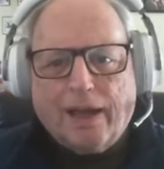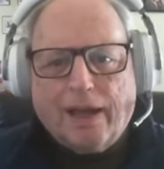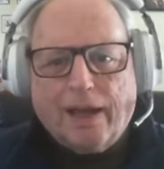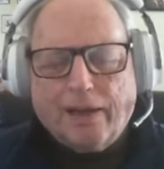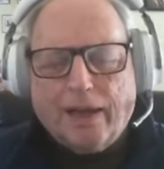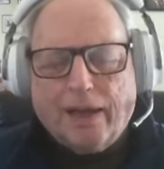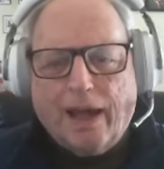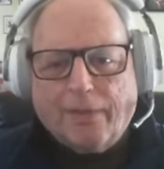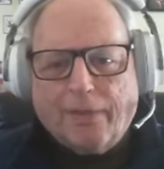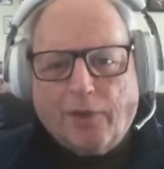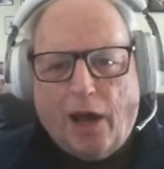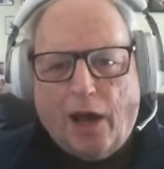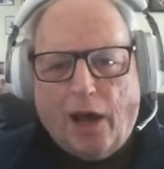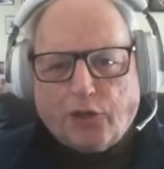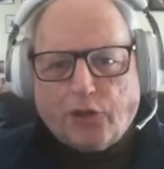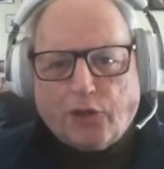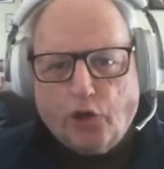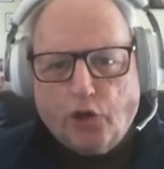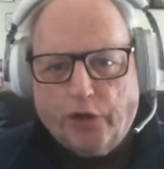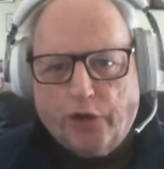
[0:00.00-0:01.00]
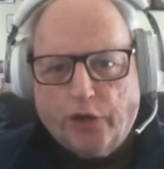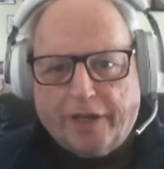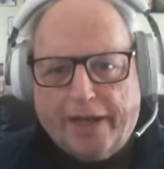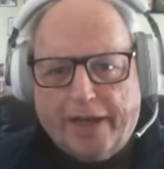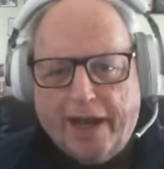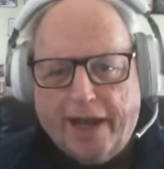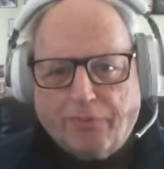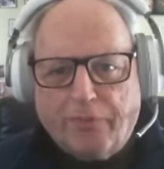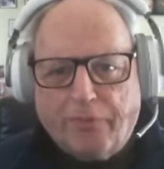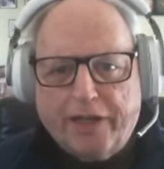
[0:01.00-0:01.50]
I'm not sure it
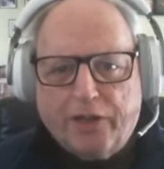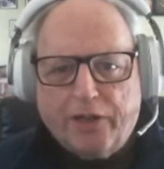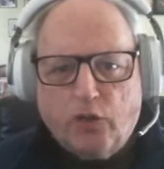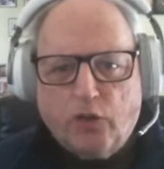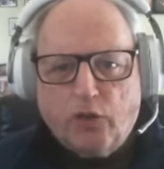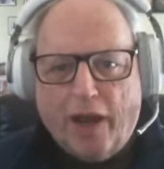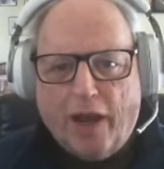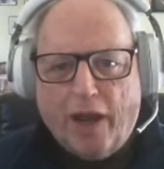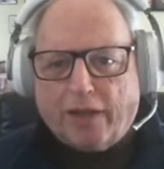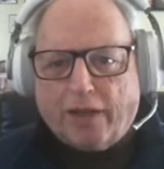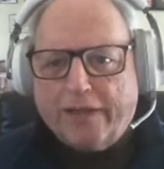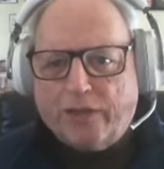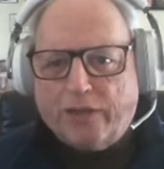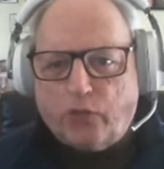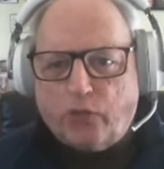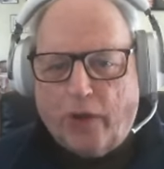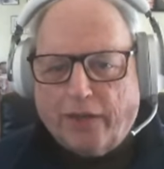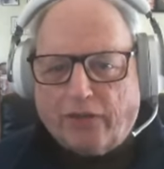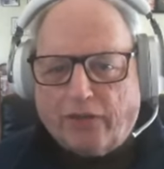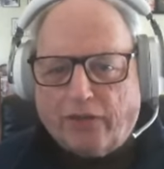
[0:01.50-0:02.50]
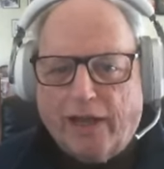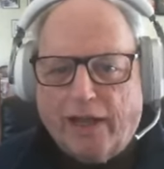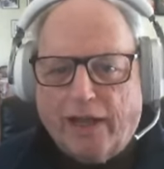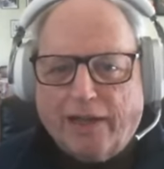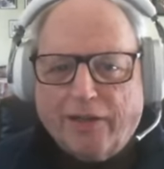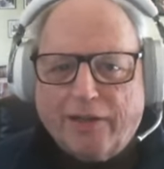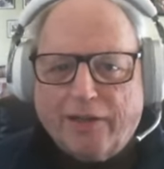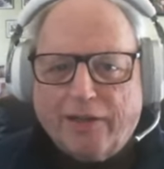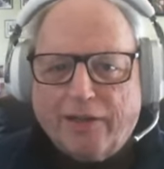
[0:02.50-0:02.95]
can be directly translated